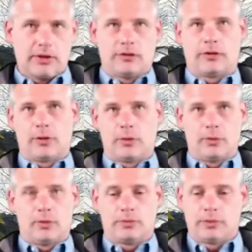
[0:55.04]

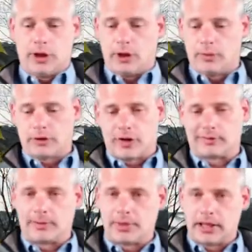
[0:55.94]
So, you know, we
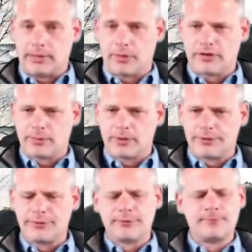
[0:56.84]
talked about planning
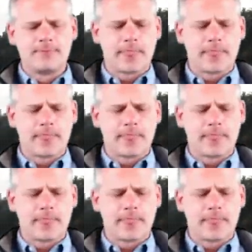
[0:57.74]
principles.